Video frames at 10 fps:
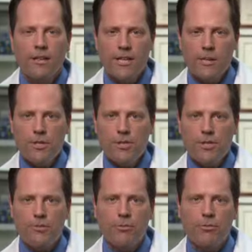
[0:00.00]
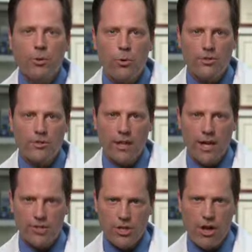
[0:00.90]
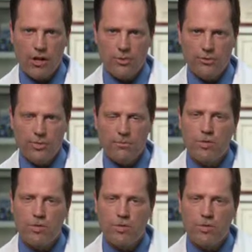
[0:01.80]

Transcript: The images from fluorescein angiography